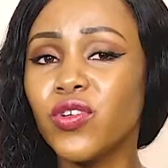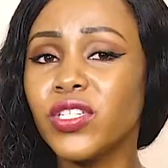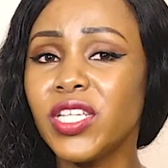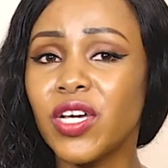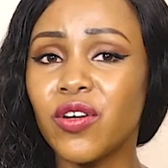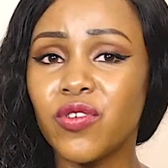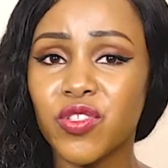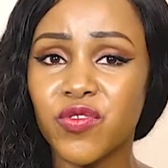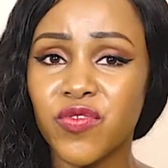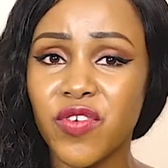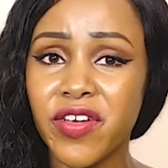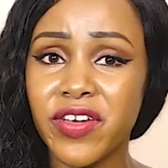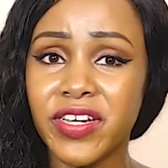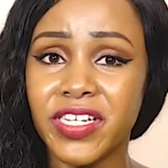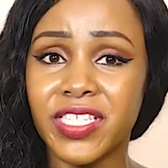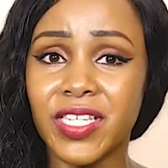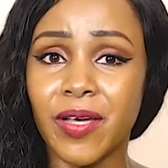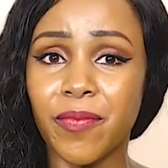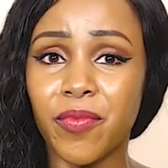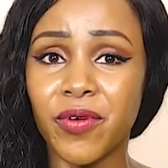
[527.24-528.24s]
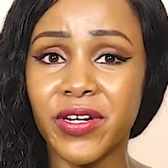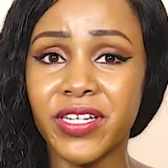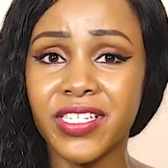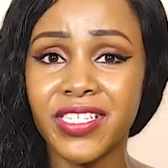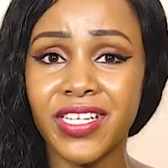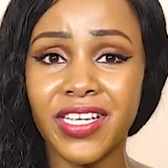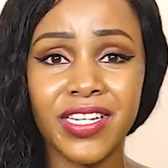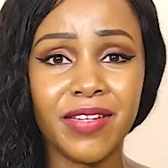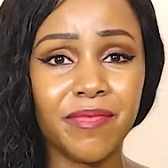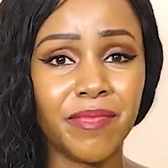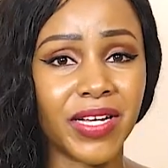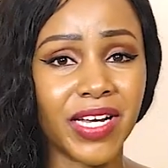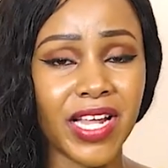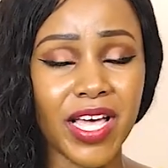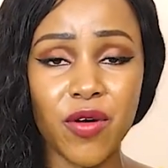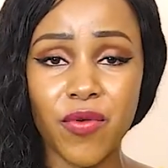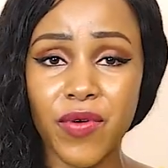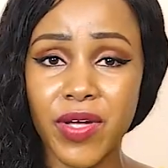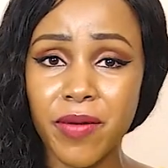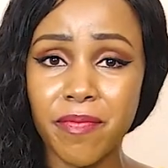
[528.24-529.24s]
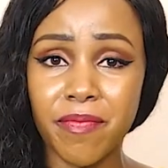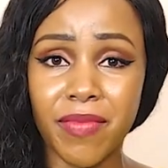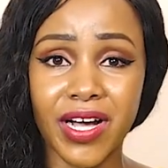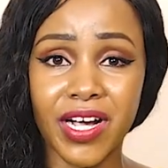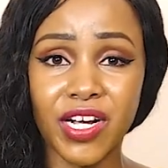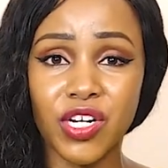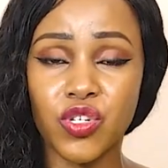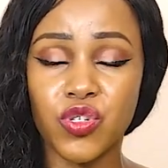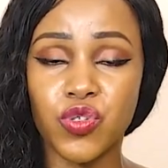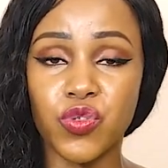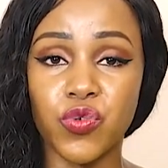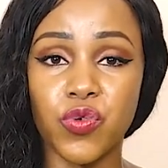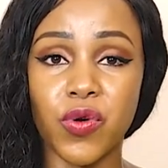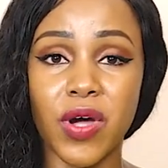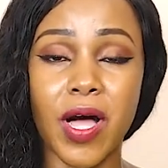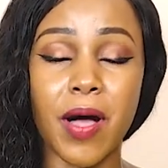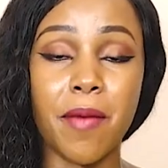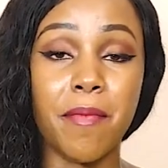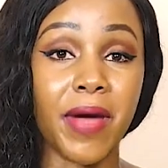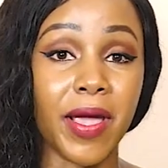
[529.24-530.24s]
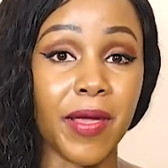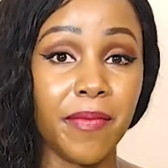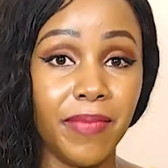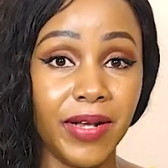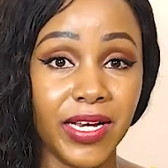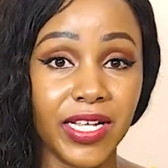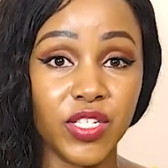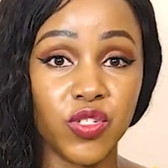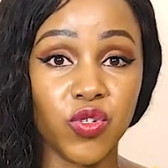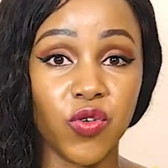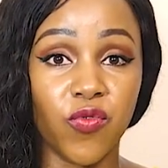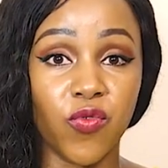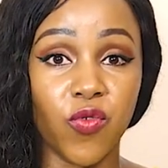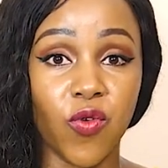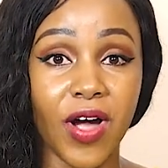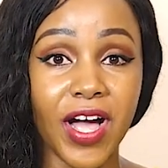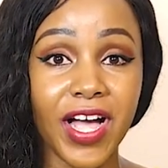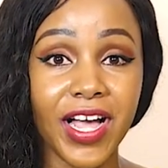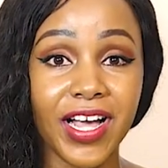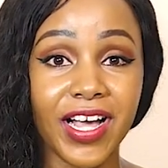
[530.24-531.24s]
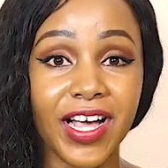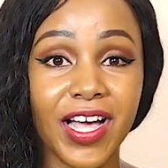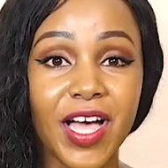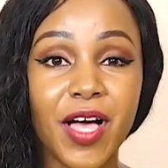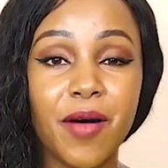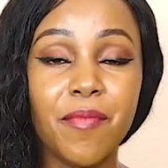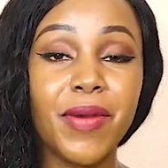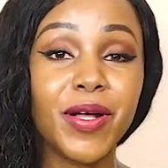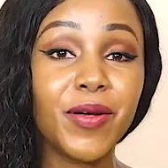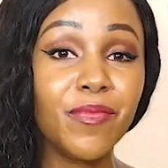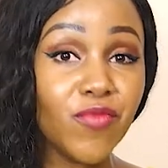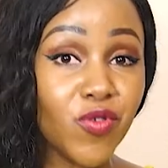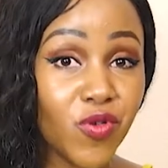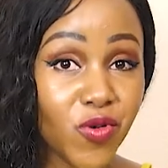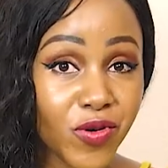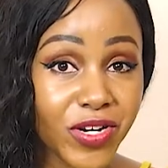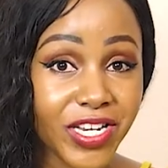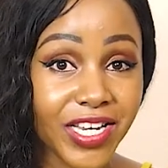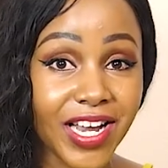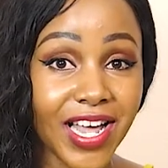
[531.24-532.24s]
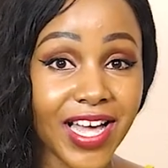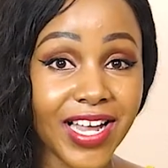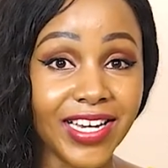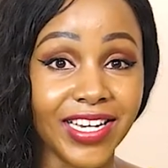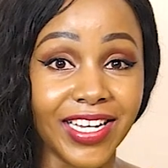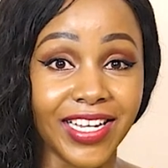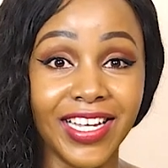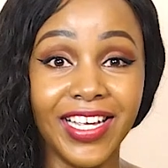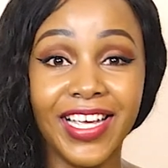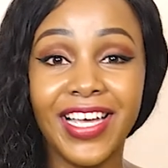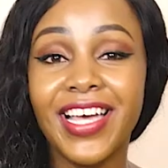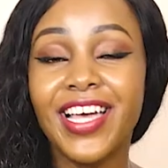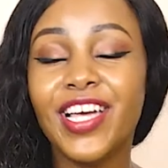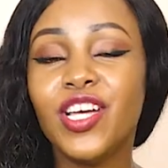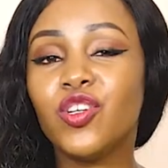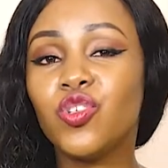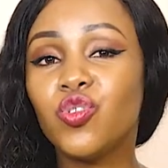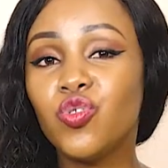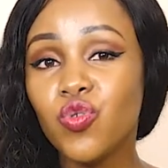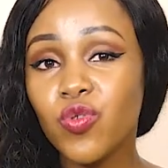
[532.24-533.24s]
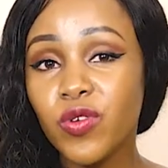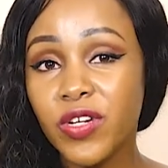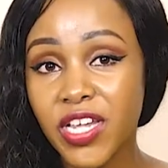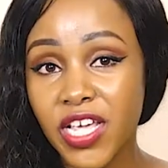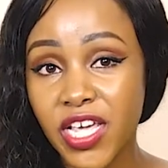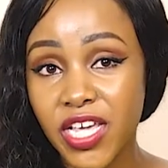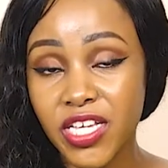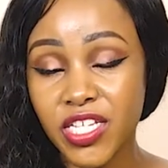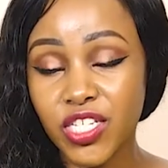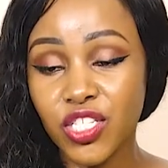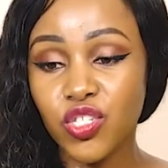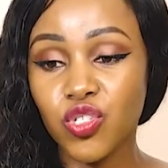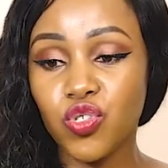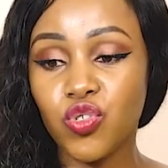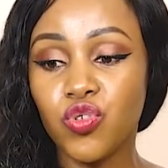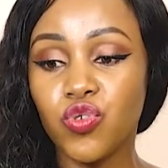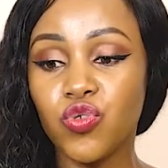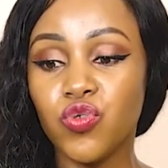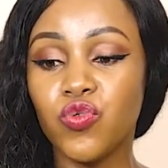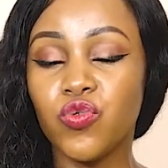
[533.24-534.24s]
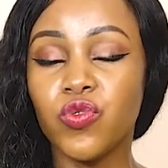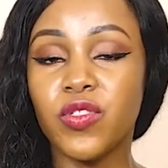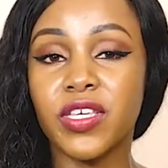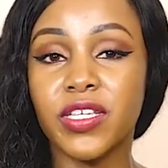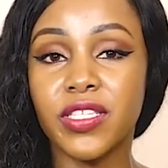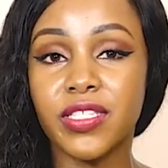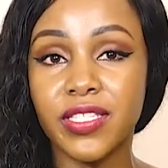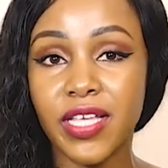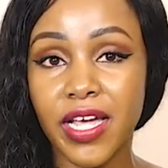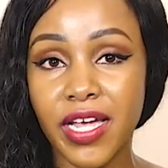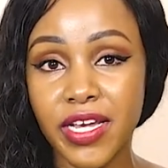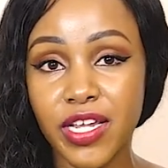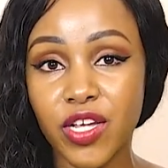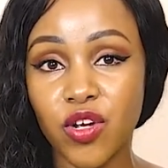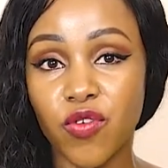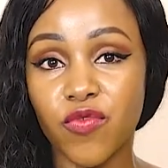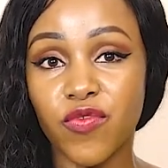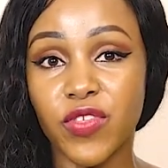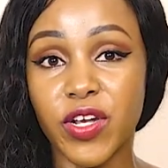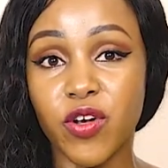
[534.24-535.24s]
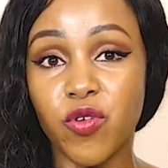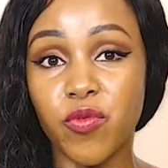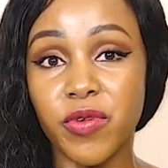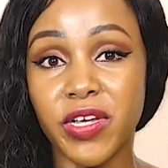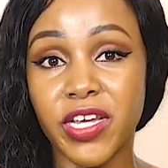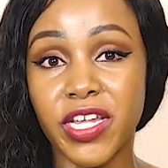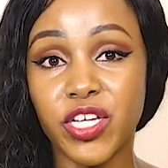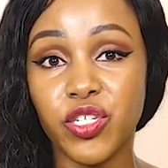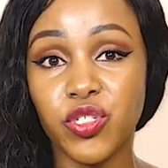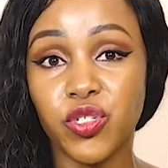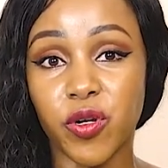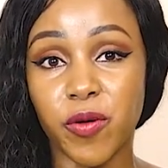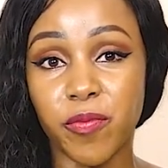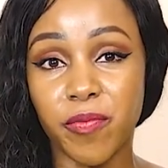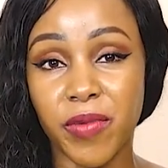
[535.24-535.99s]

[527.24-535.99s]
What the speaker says: course, I was very disappointed, but I went back to my place of work. But Mungu ni nani? 2 days to the signing of the nomination